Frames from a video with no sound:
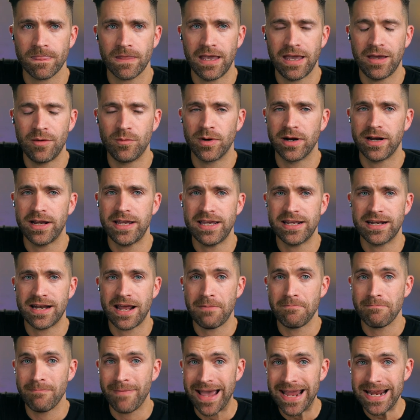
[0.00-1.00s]
And where he and I
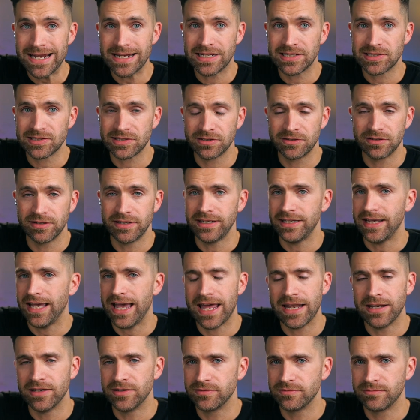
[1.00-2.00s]
might disagree,
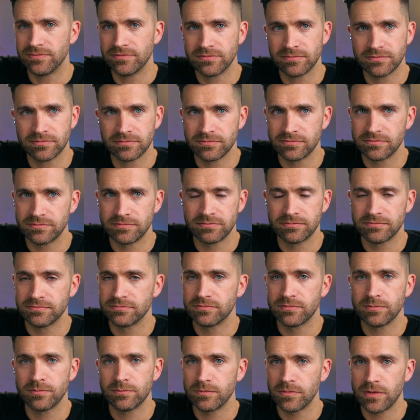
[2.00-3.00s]
and
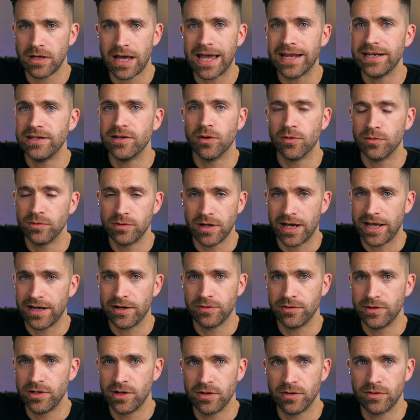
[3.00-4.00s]
I
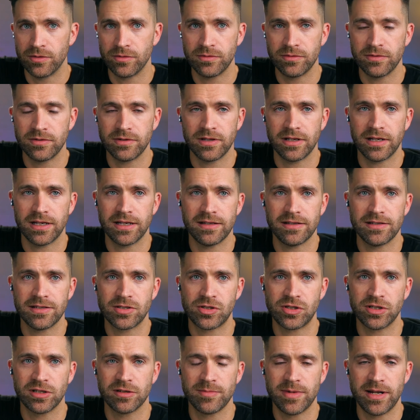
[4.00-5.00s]
don't know this
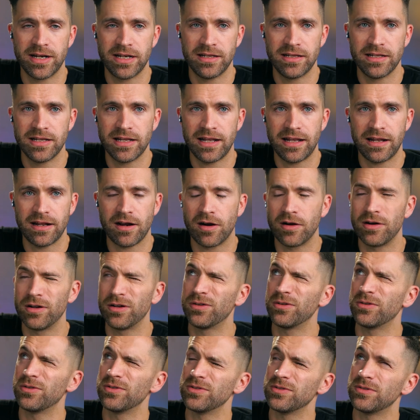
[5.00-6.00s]
gentleman, and the
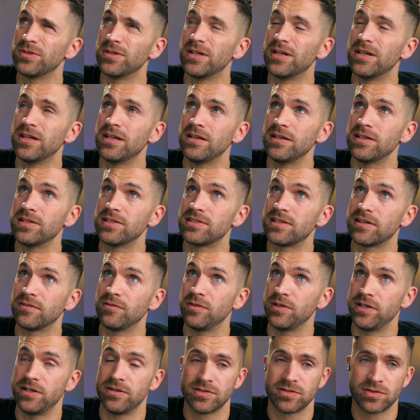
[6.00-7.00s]
article is
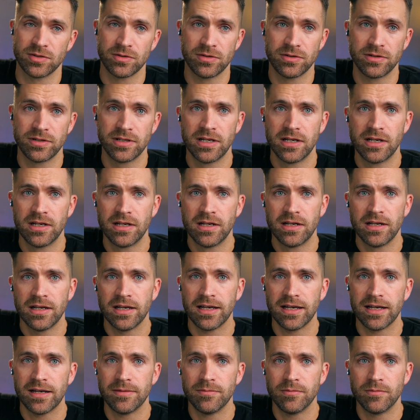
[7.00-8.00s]
several years old.
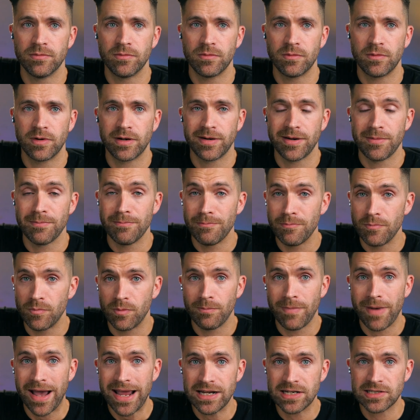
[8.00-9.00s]
Where he
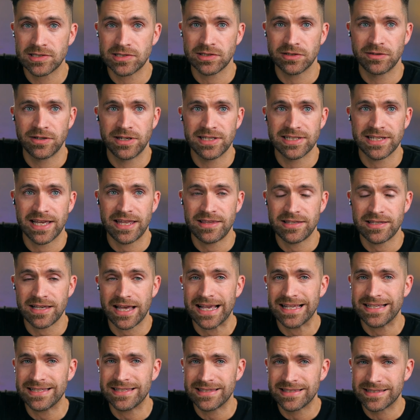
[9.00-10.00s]
might disagree is
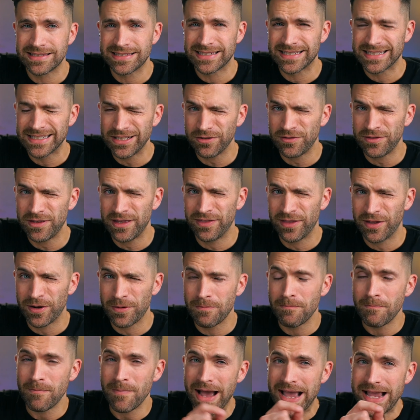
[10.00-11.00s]
I still think there
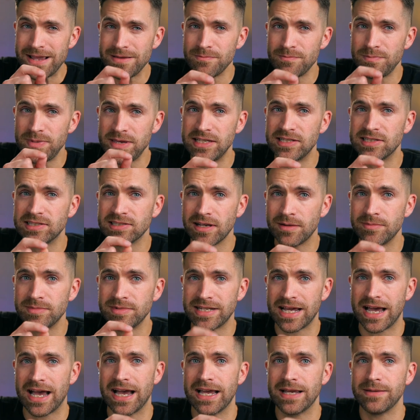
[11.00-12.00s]
might be some
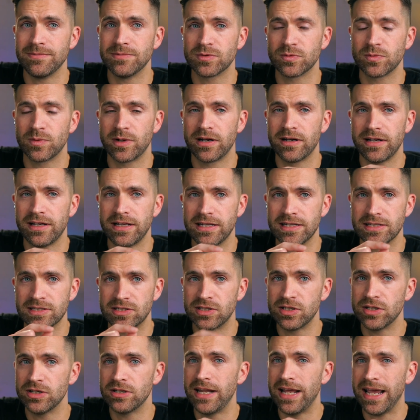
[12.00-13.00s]
times where it is
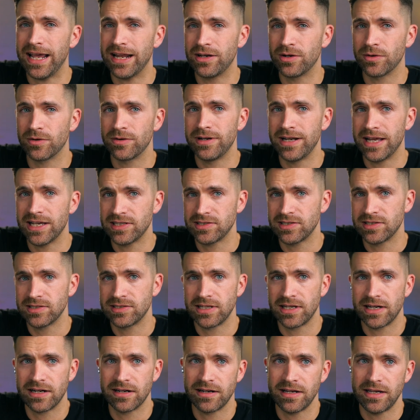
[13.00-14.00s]
good and or
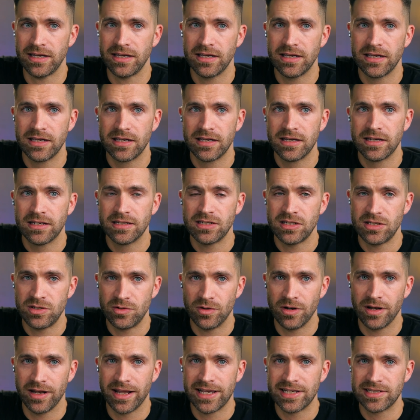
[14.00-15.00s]
necessary to
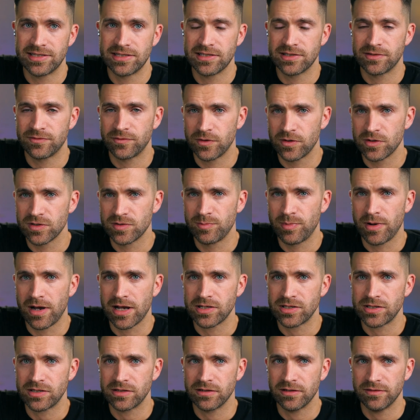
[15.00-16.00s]
utilize this first
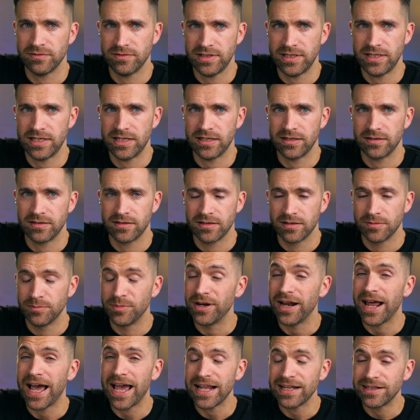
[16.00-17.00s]
posture of leading.
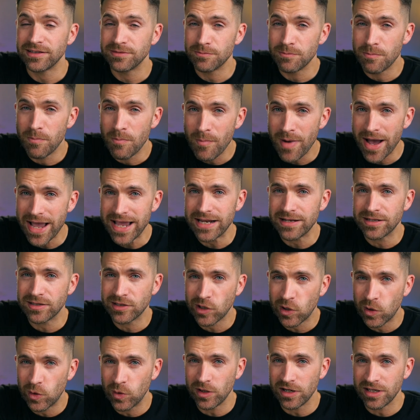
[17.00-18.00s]
But I might
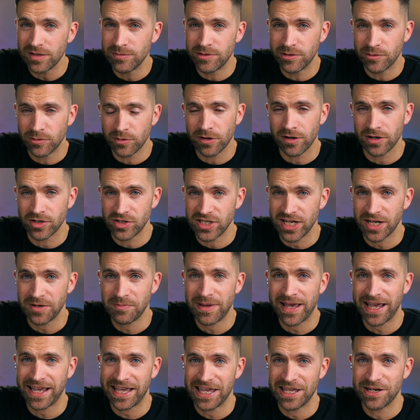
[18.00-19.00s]
totally be wrong. Check
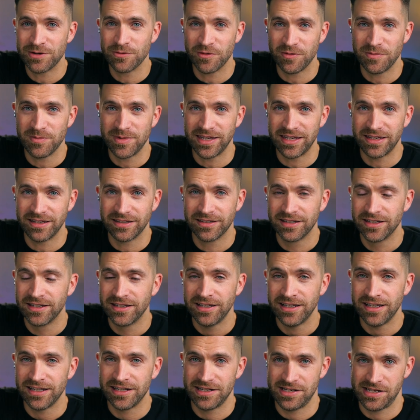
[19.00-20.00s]
back in with me
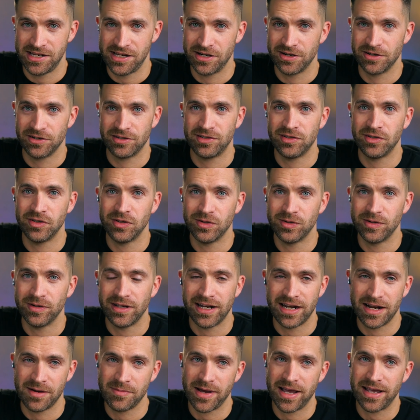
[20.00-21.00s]
in a year or two,
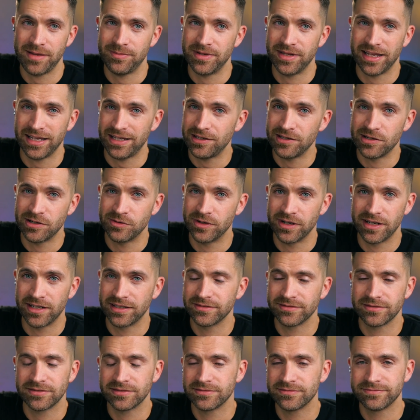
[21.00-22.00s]
and I might be like, you know what?